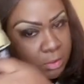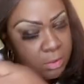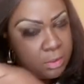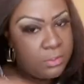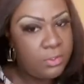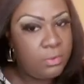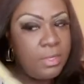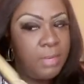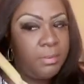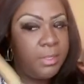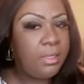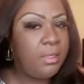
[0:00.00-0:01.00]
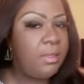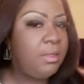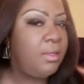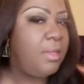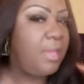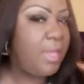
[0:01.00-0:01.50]
So I'm like
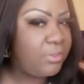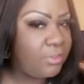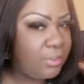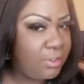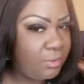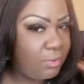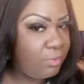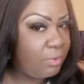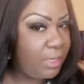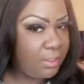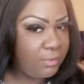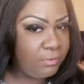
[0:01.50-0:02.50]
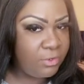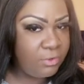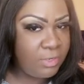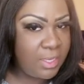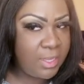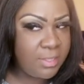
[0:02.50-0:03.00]
actually waiting for you
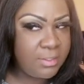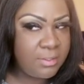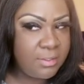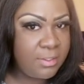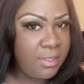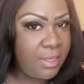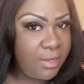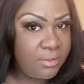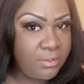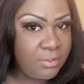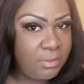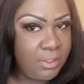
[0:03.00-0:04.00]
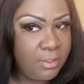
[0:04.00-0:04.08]
guys to answer me